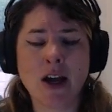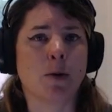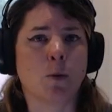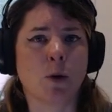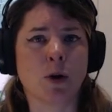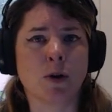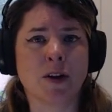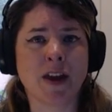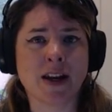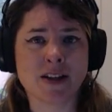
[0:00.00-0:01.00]

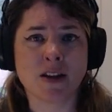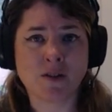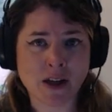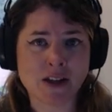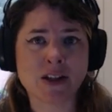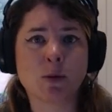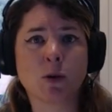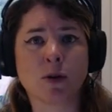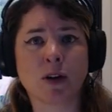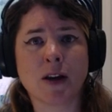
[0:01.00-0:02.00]
world that is the fantasy
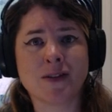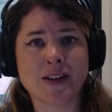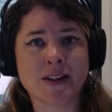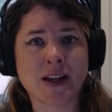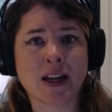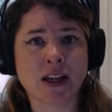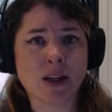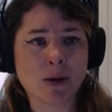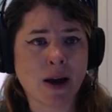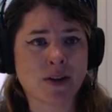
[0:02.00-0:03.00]
world of this setting,
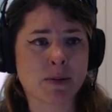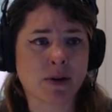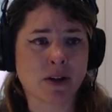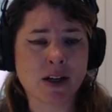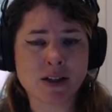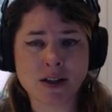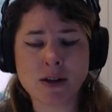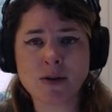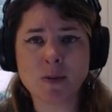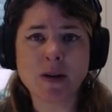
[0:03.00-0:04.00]
you have the ability to
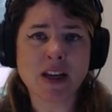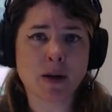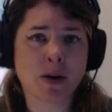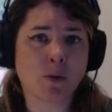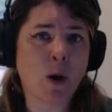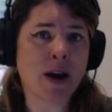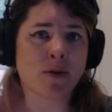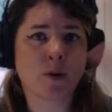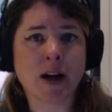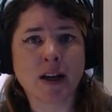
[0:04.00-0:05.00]
use medium in a wide
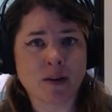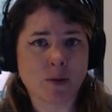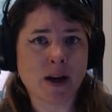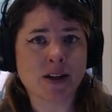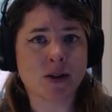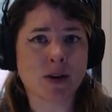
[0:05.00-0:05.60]
variety of ways.